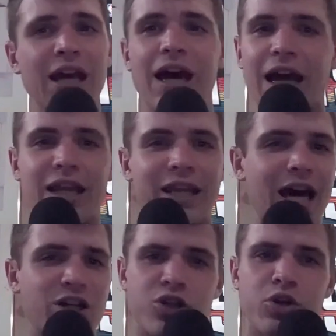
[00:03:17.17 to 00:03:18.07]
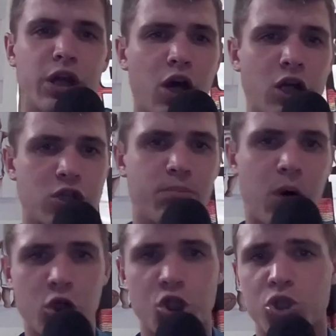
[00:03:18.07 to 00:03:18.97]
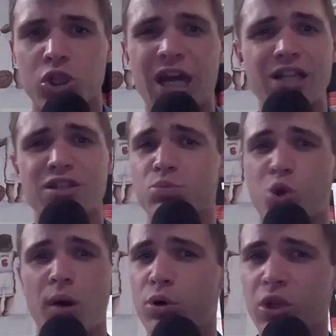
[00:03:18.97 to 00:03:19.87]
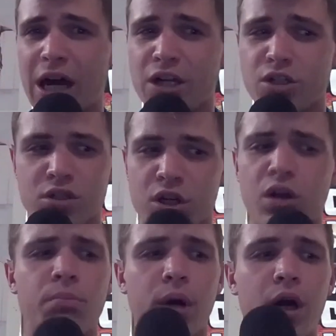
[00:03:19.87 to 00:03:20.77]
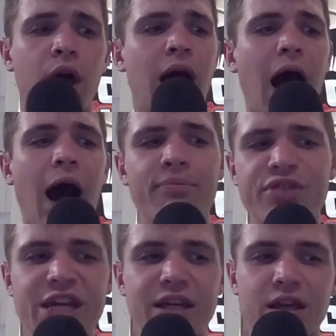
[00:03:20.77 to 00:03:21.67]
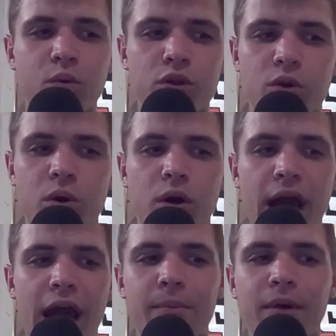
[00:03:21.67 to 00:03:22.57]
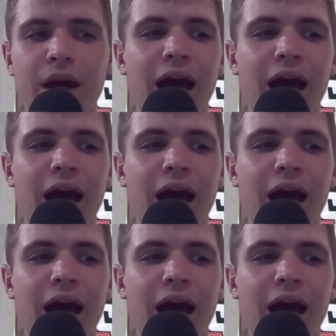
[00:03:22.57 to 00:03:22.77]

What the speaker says: Again, last year they lost to Marshall and had some trouble last year, but I'm thinking with Notre Dame,